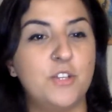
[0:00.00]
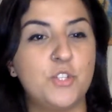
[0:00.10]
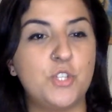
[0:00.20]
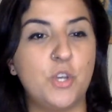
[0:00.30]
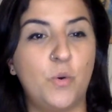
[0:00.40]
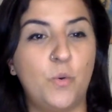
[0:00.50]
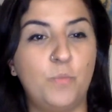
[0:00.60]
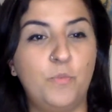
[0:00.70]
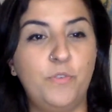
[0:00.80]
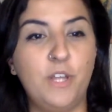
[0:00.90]
So
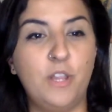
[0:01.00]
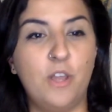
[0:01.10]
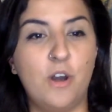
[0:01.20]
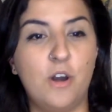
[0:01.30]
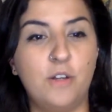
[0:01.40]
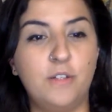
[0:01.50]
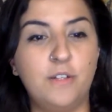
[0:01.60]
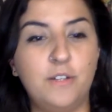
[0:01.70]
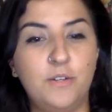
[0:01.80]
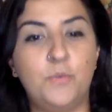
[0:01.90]
moving
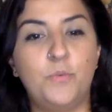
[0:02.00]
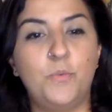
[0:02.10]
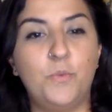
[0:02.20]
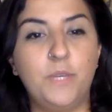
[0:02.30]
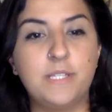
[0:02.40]
along, we